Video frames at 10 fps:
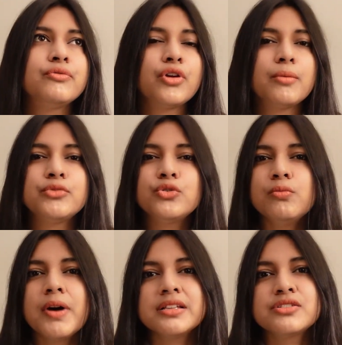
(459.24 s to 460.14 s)
from 2
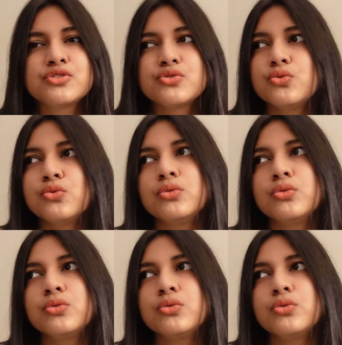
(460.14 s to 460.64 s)
months to